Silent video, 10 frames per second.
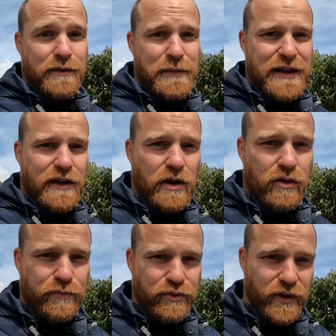the main
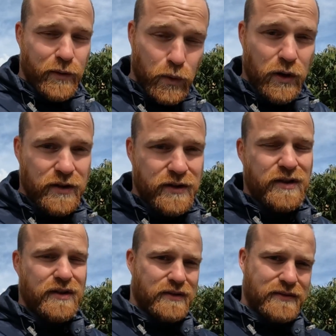culprit
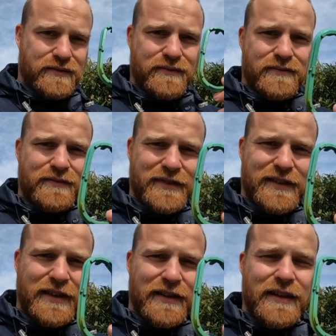was
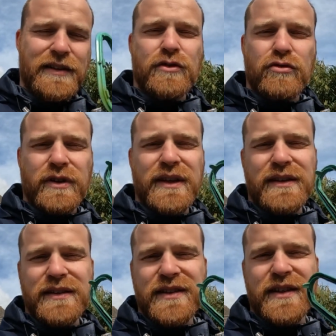this
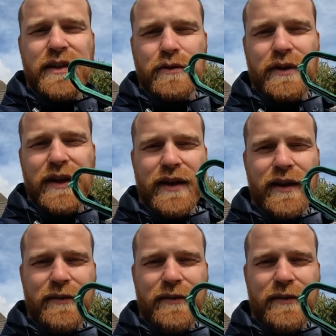green seal here.